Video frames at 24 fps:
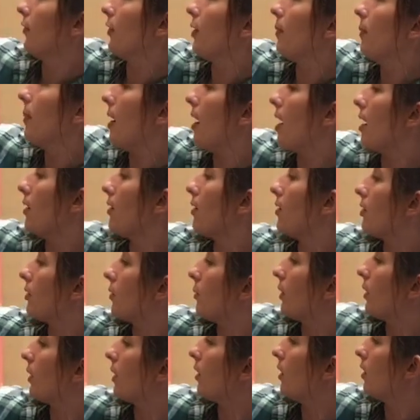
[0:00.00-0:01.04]
for a
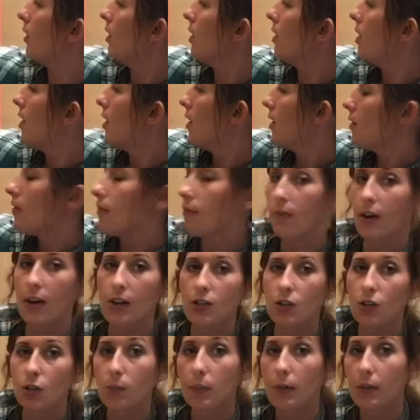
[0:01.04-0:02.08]
Potter's Wheel,
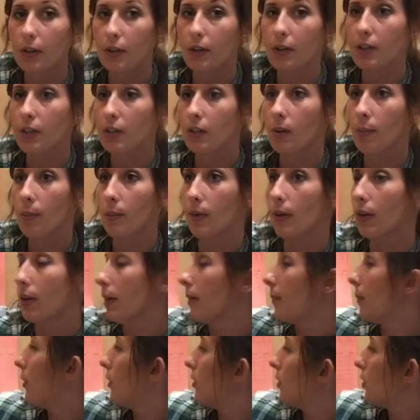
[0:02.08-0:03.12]
find your period number
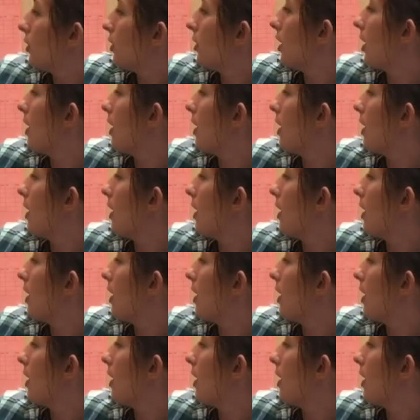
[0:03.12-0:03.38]
and put your